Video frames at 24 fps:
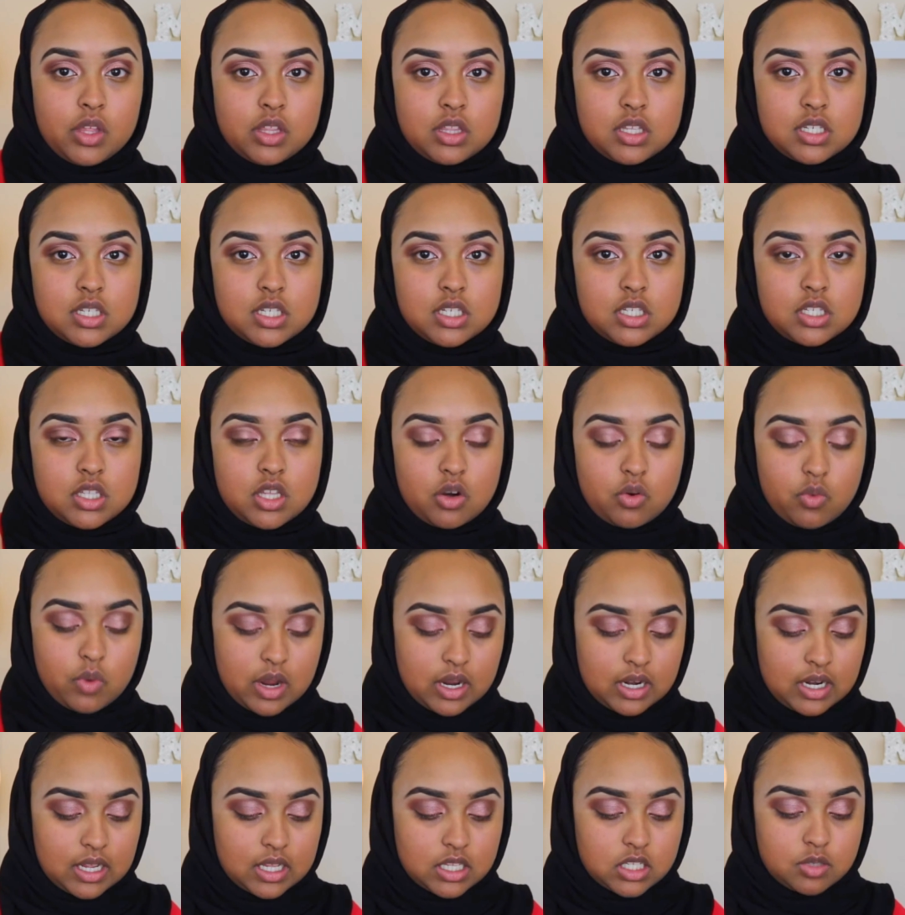this is their
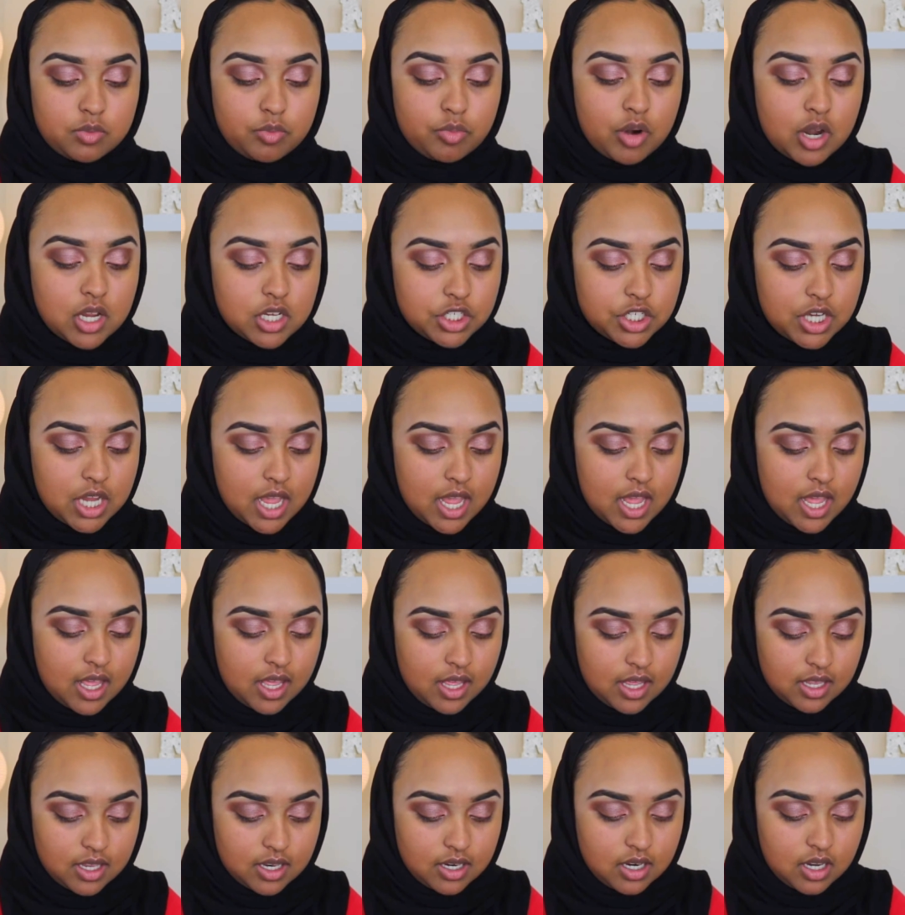Radiance brush
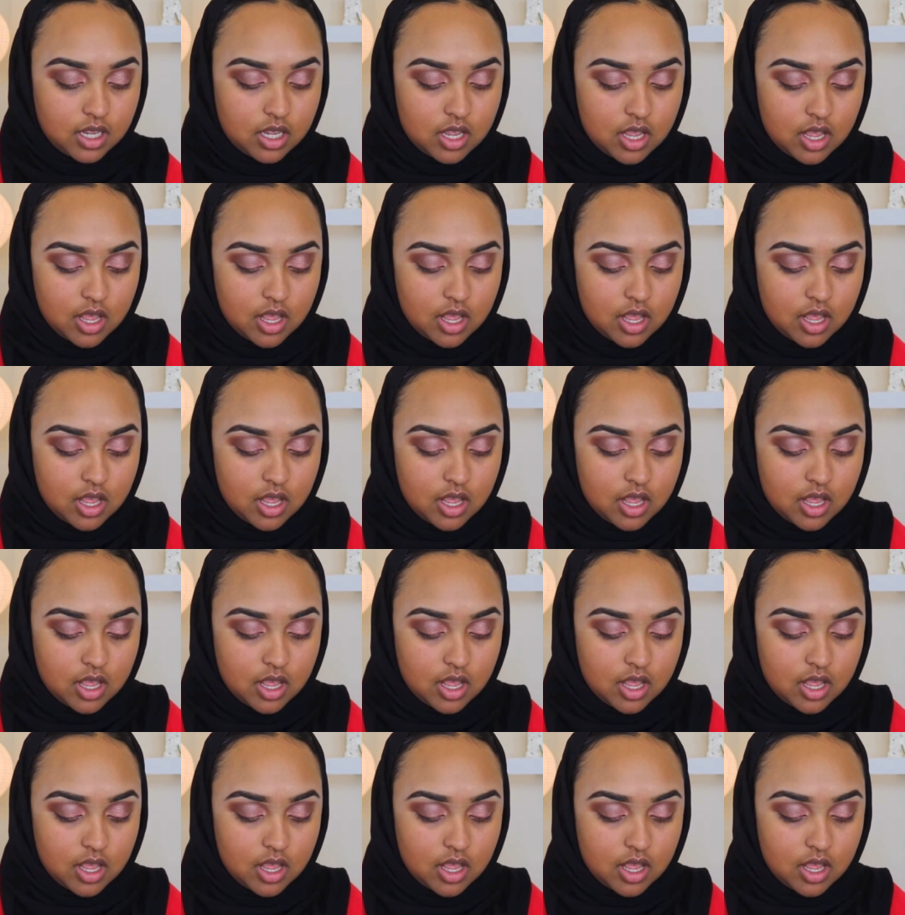head.